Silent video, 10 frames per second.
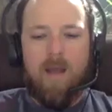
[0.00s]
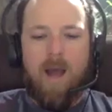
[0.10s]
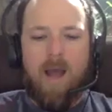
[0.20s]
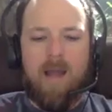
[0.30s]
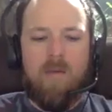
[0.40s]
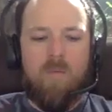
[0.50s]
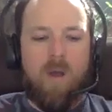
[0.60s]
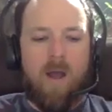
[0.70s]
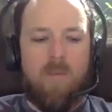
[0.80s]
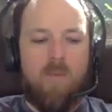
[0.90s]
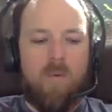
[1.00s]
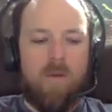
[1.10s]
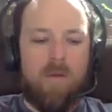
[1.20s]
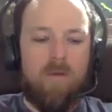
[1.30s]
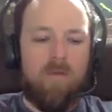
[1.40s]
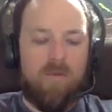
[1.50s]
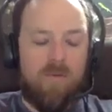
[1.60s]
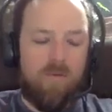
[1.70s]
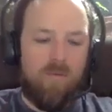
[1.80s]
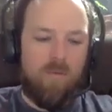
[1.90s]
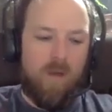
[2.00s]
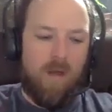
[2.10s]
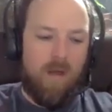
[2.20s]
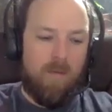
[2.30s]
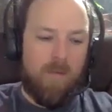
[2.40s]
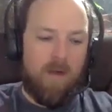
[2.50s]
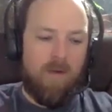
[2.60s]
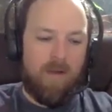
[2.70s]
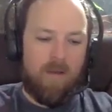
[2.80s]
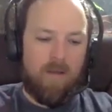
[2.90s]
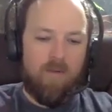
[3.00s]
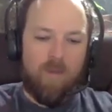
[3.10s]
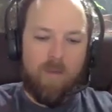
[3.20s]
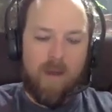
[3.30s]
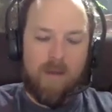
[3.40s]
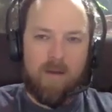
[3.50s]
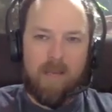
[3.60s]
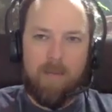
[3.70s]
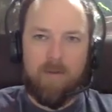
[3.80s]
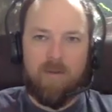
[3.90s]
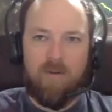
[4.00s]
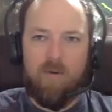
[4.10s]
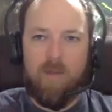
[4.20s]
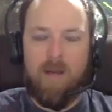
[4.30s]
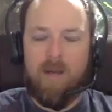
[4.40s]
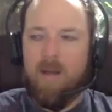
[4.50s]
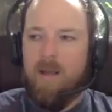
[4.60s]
I used to moderate the new ball python keepers group, and